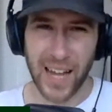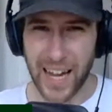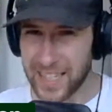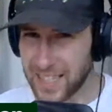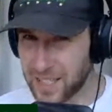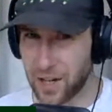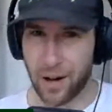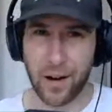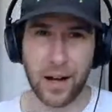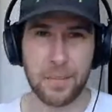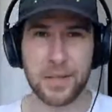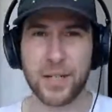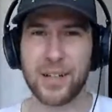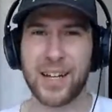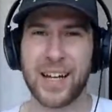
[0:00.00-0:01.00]
at
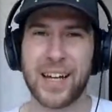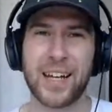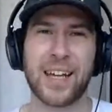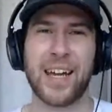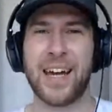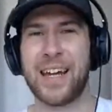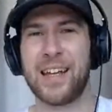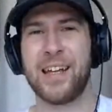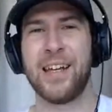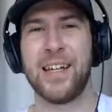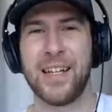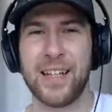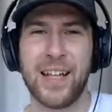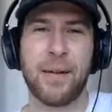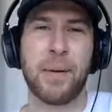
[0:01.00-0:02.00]
times you're like, okay,
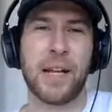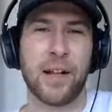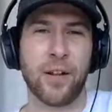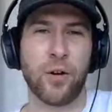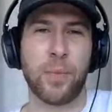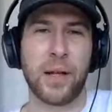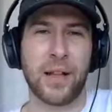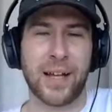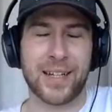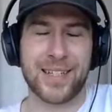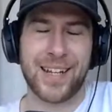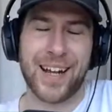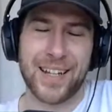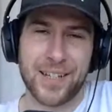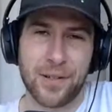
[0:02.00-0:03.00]
they've been a little bit
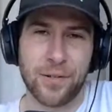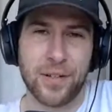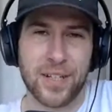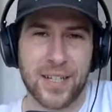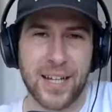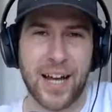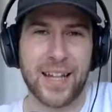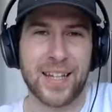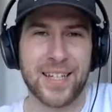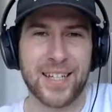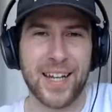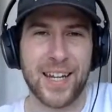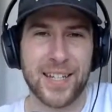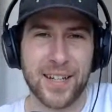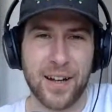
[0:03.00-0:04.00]
lackadaisical to start the
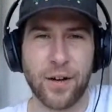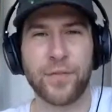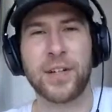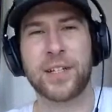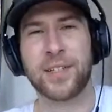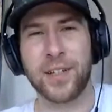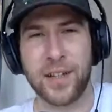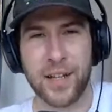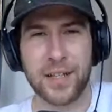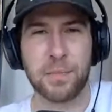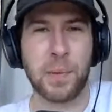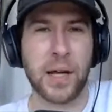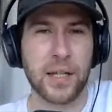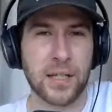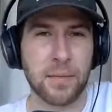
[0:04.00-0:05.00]
season. Obviously, there's
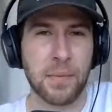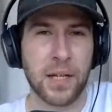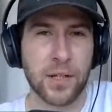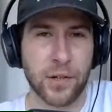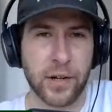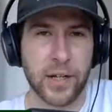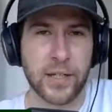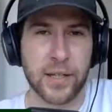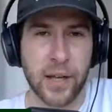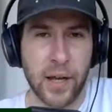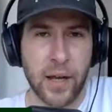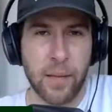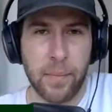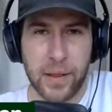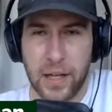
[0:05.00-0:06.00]
been some injuries,
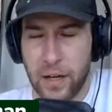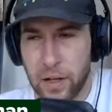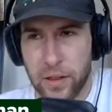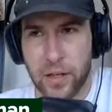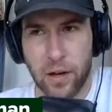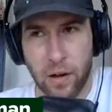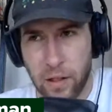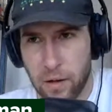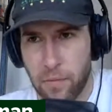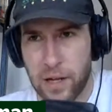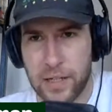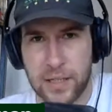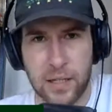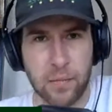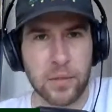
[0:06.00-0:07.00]
but they're not the only
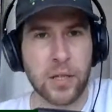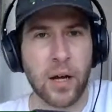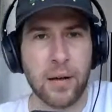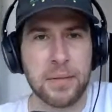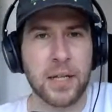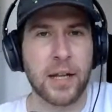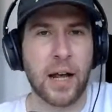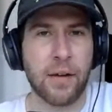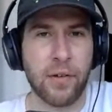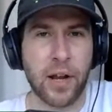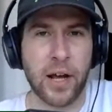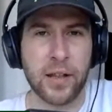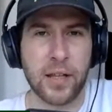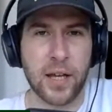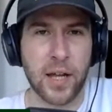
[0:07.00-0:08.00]
ones sometimes that haven't
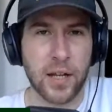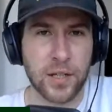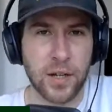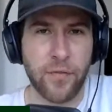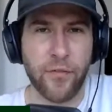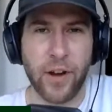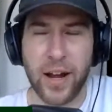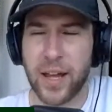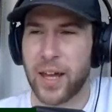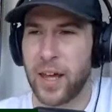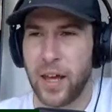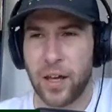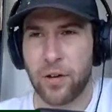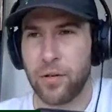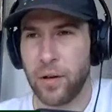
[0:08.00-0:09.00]
had the energy. Frank
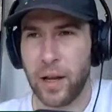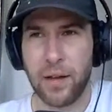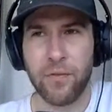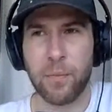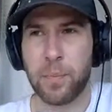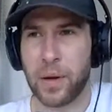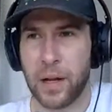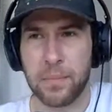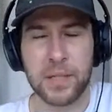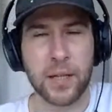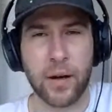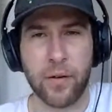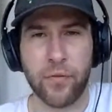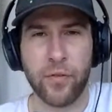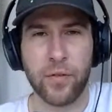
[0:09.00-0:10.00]
couldn't even bring
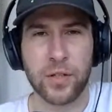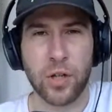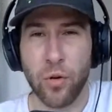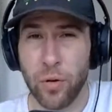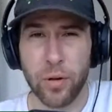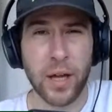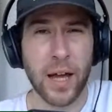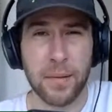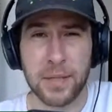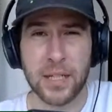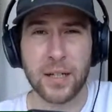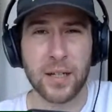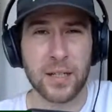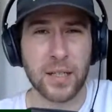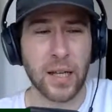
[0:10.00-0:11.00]
himself two games
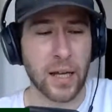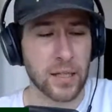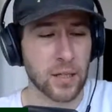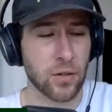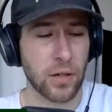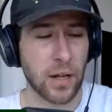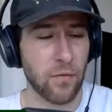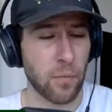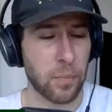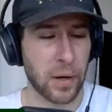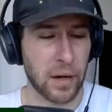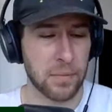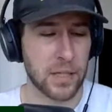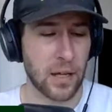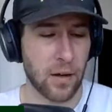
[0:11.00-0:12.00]
to discuss, couldn't even
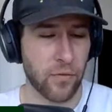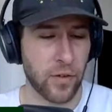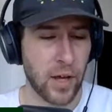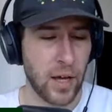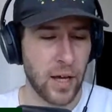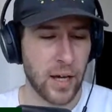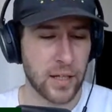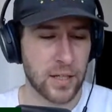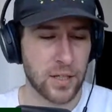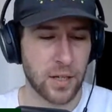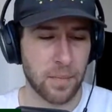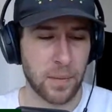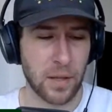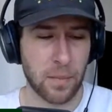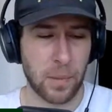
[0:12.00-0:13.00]
bring himself uh, to
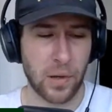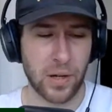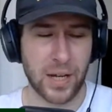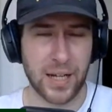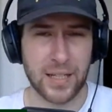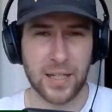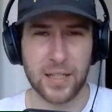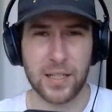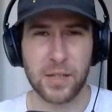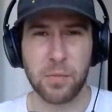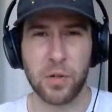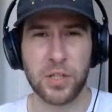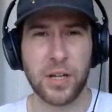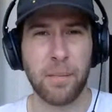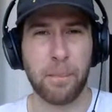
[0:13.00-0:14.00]
jump on the podcast because he's
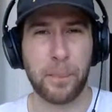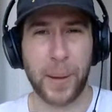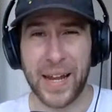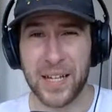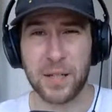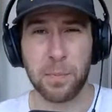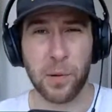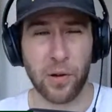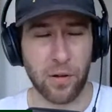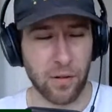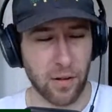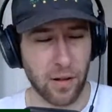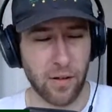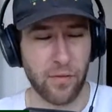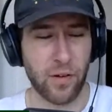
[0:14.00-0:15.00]
watching
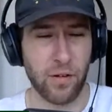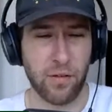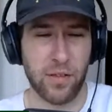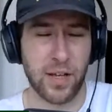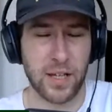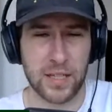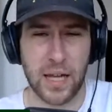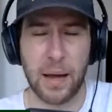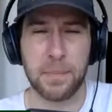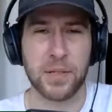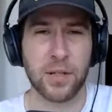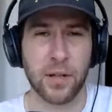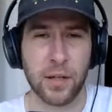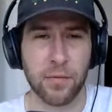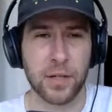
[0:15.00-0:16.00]
baseball of all things.
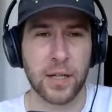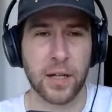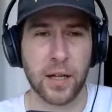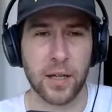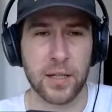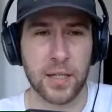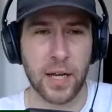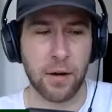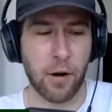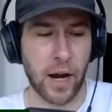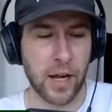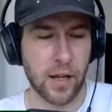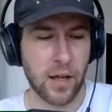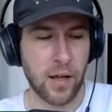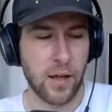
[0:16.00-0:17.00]
Absolutely ridiculous.
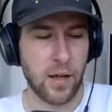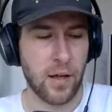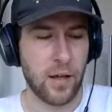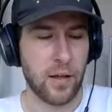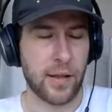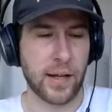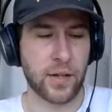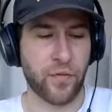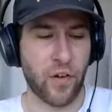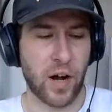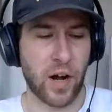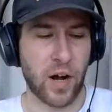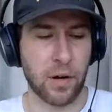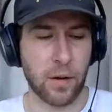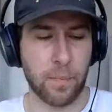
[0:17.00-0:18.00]
Anyway, that's
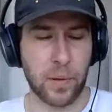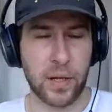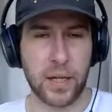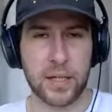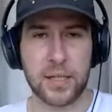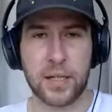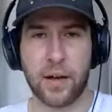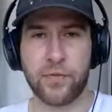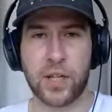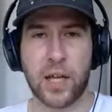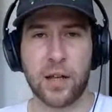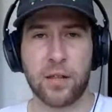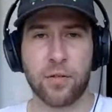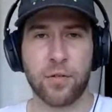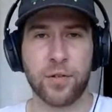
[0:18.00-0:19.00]
fine. We've got plenty of stuff to
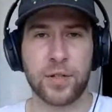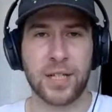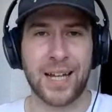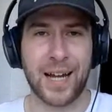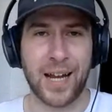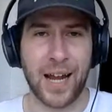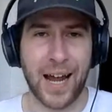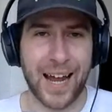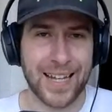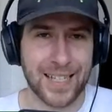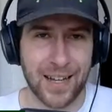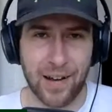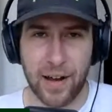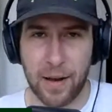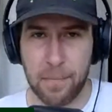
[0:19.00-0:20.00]
get through today, as
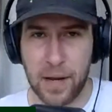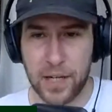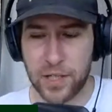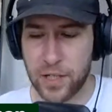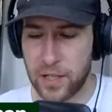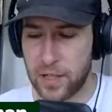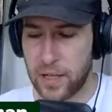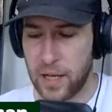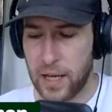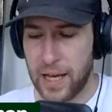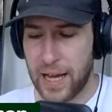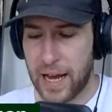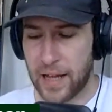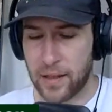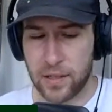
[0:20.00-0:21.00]
I mentioned
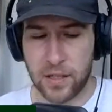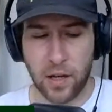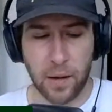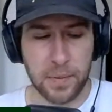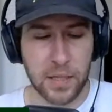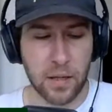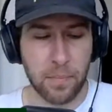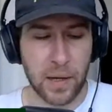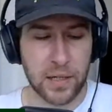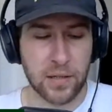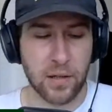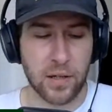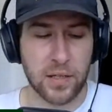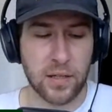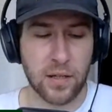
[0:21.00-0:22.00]
at the top. So the Bucks
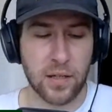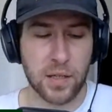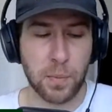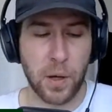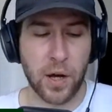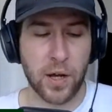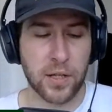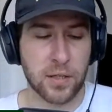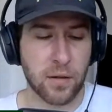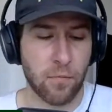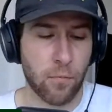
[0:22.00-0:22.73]
lost to the Spurs